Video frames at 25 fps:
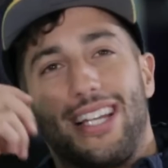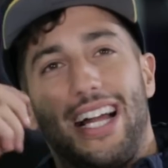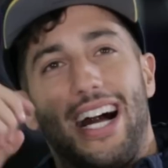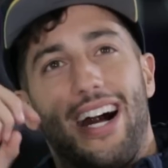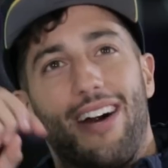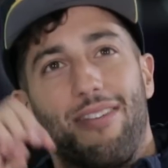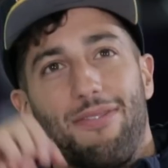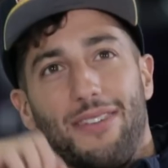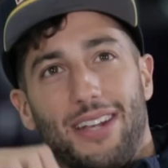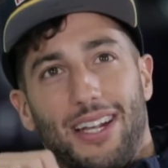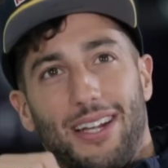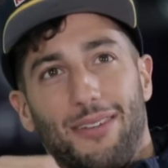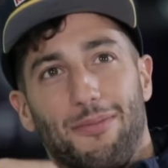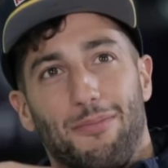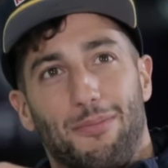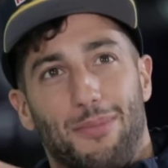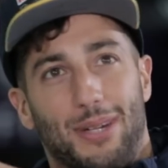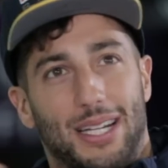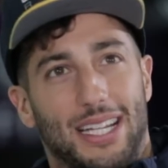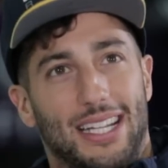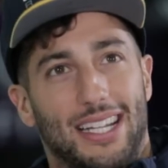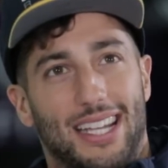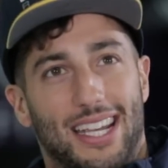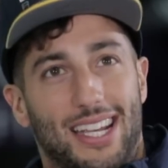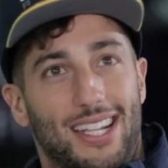laughing,
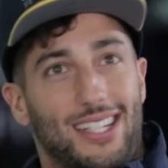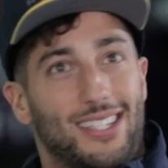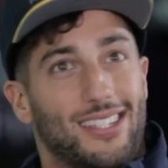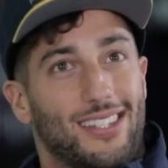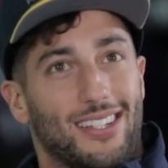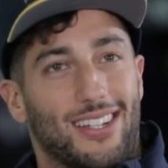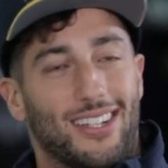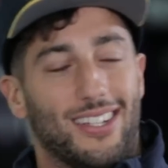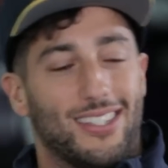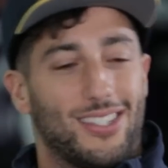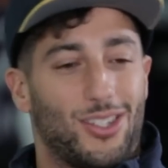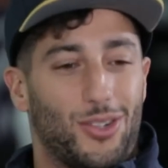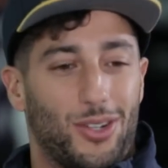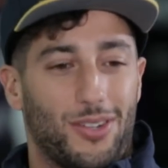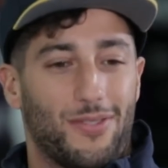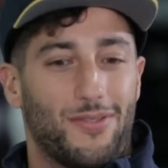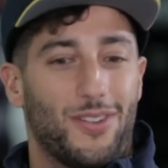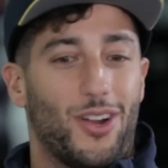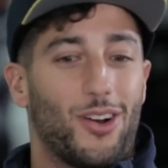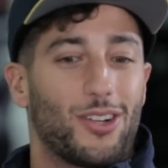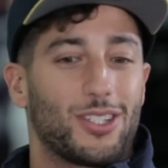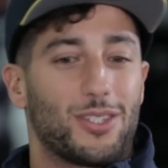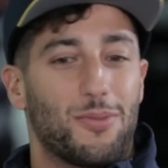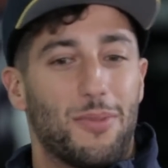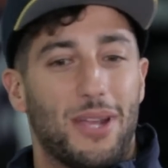but he sort of
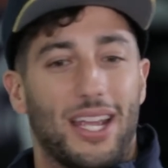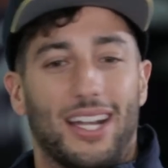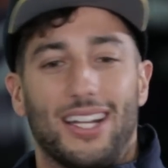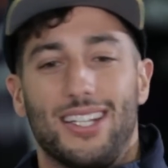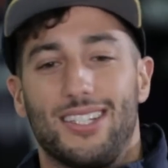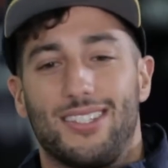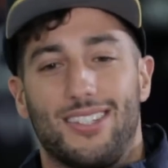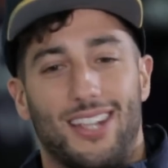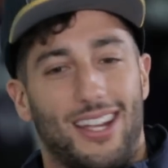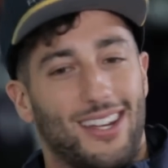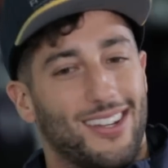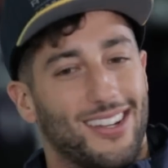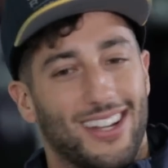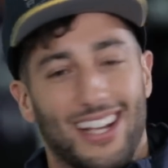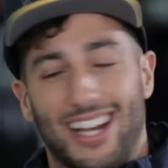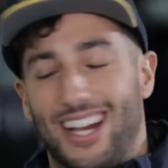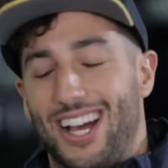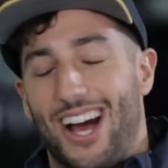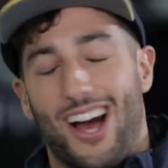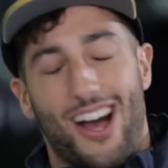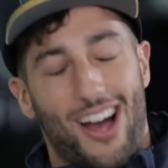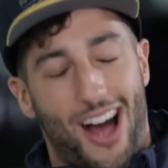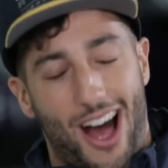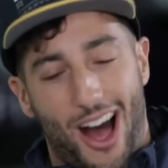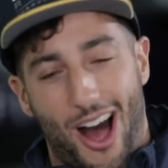knocked me and he said,
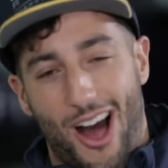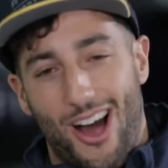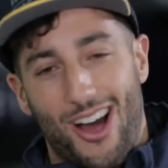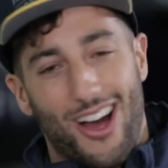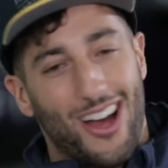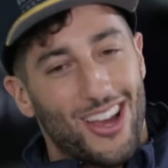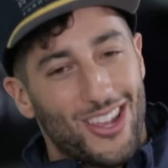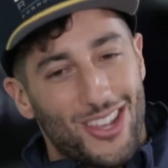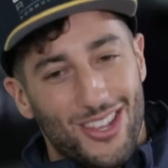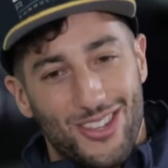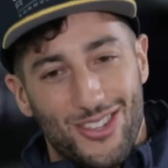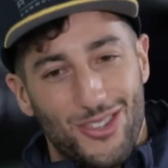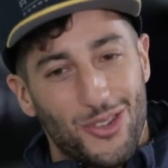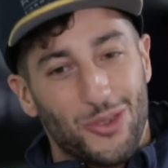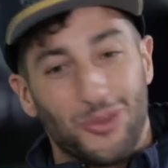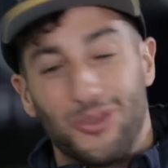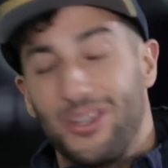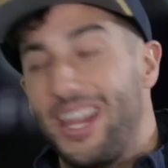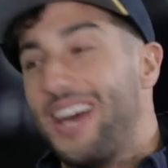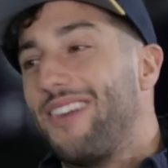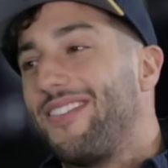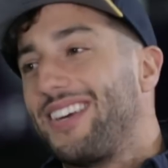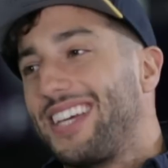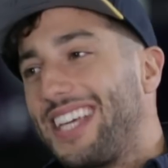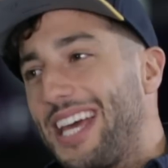"You'll
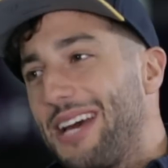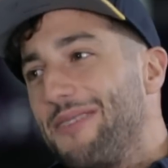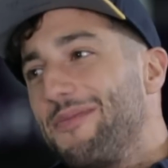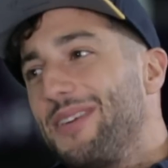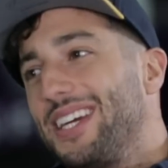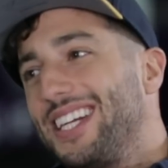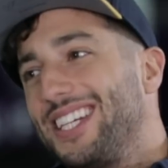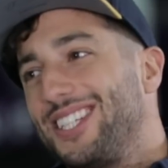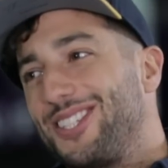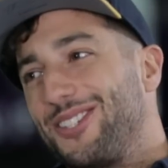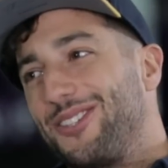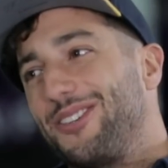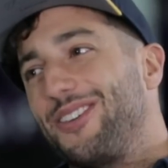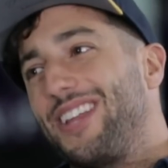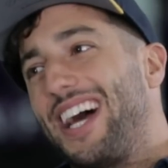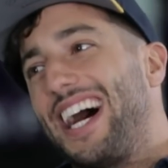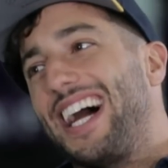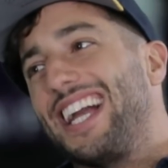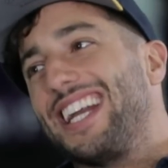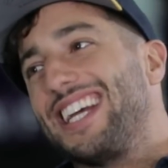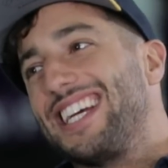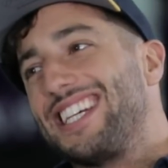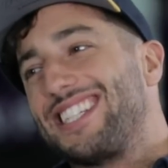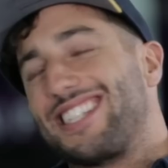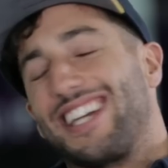never get me to do
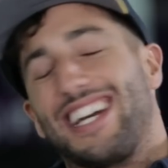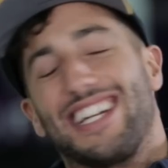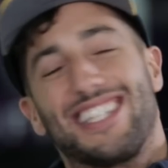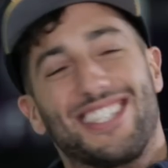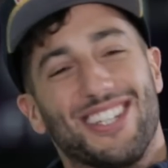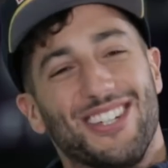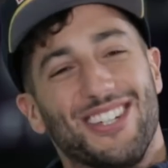that." He's like,